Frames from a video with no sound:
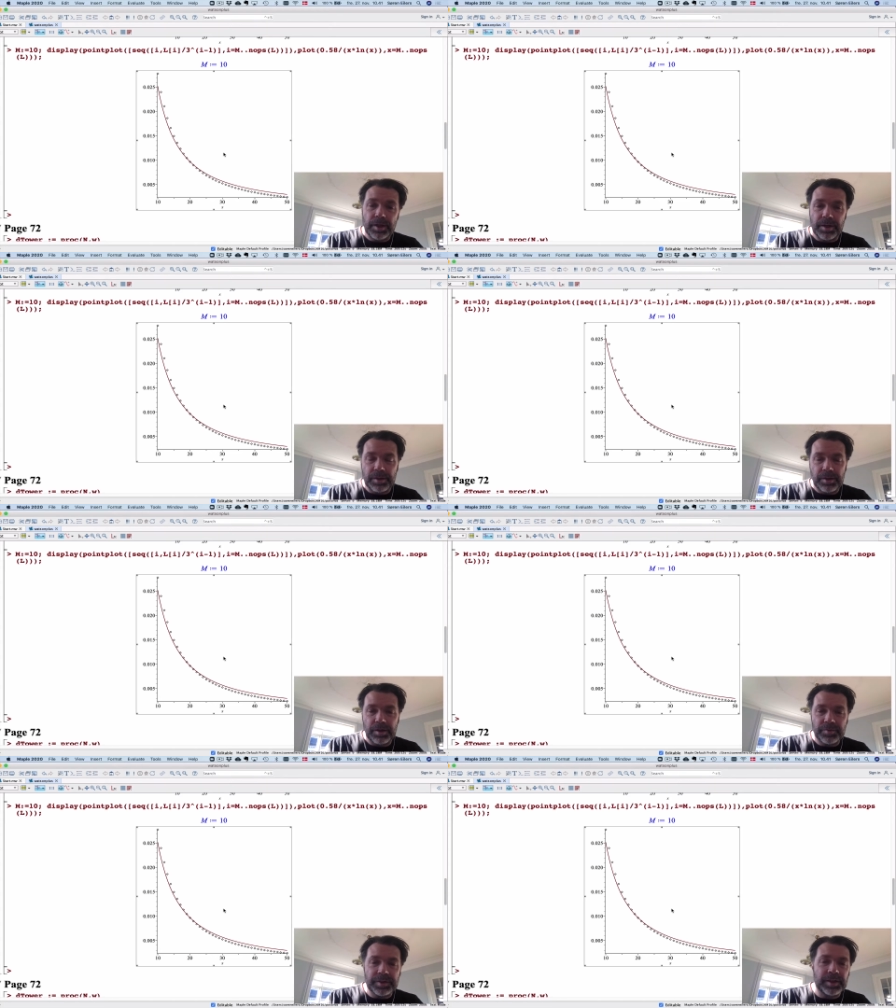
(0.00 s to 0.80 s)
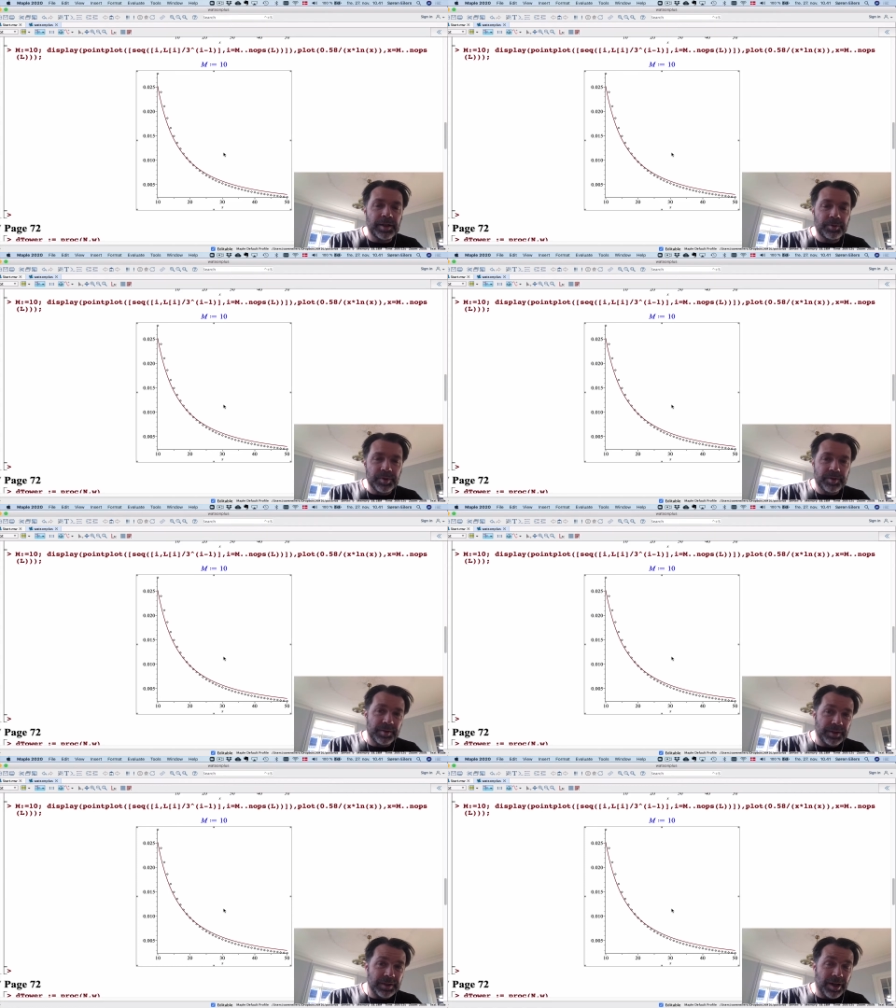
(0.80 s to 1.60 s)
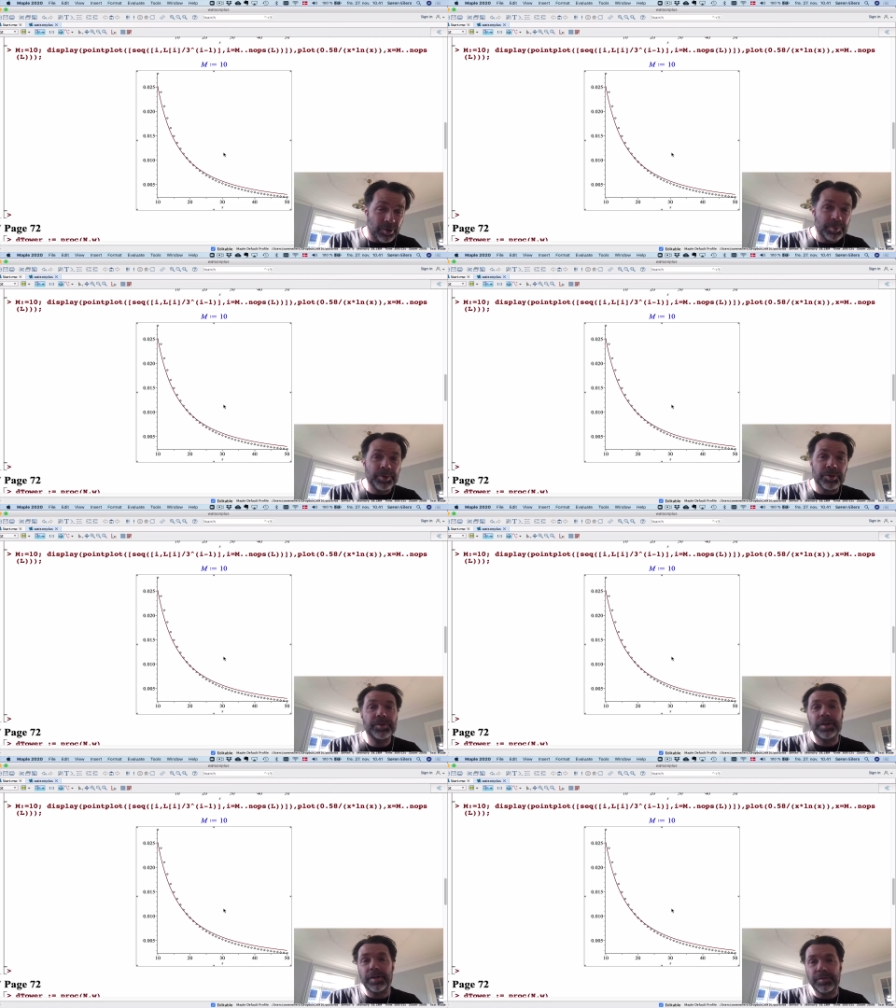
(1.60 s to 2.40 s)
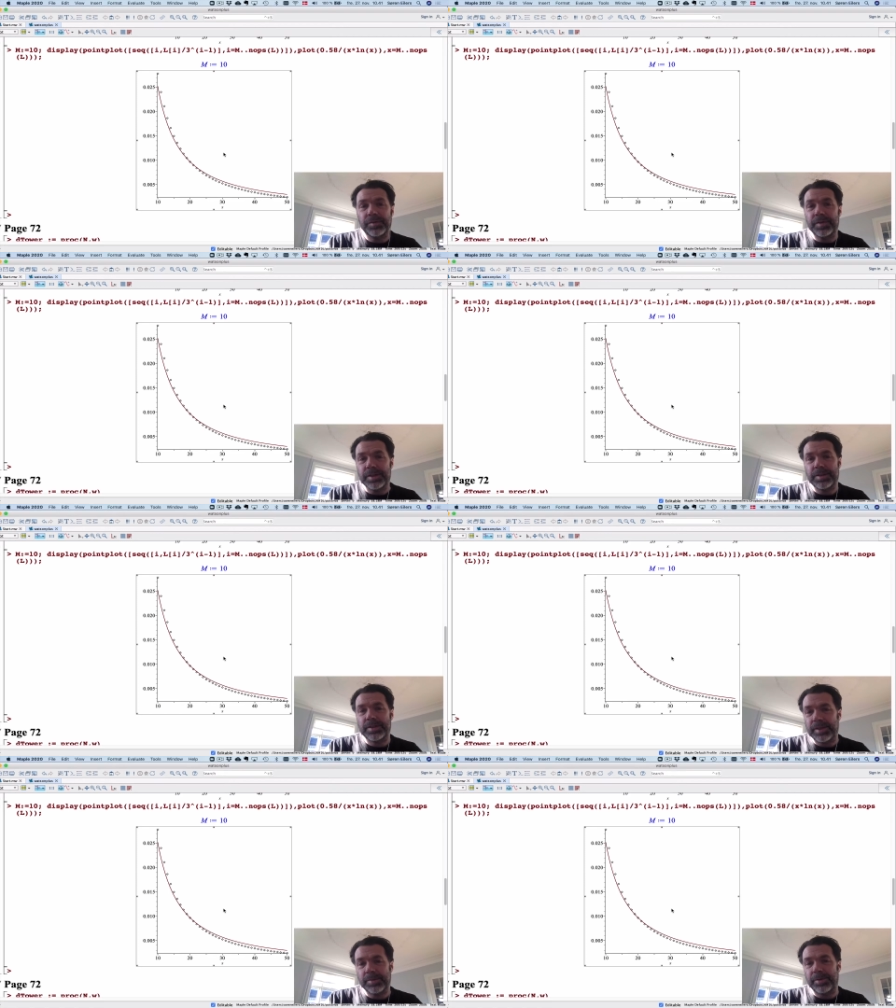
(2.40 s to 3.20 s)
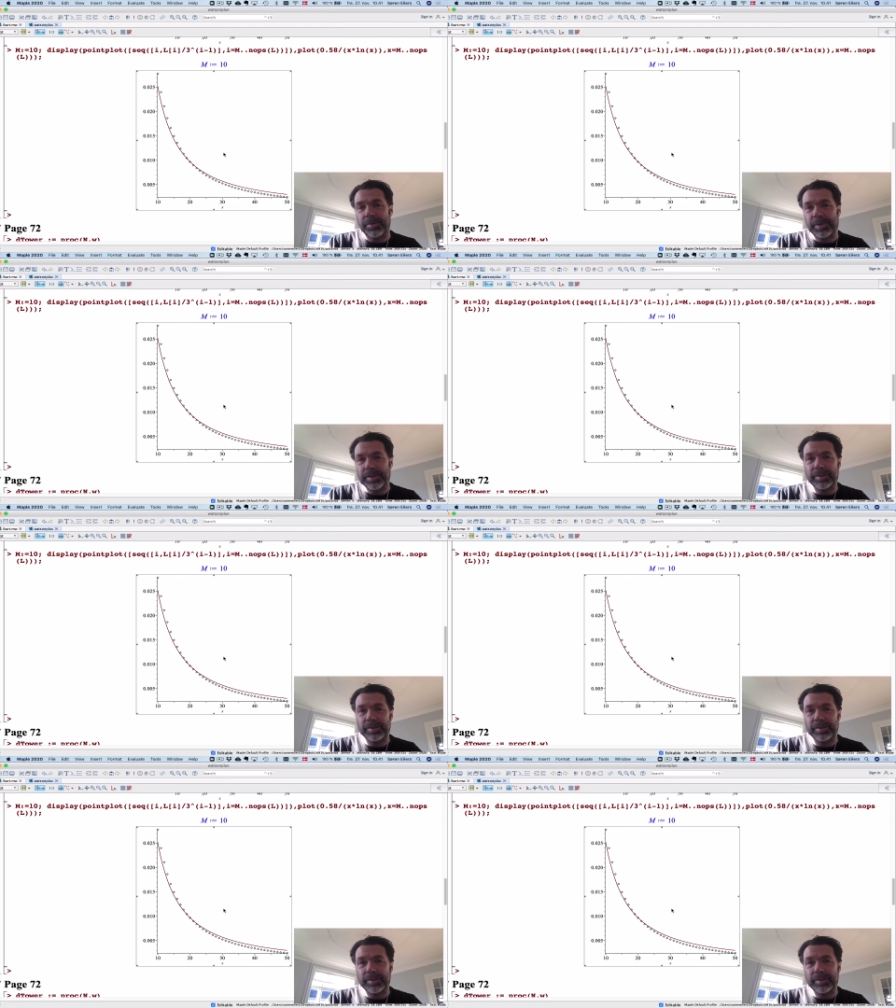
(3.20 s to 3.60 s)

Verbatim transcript: uh, of dealing with the output of this experiment.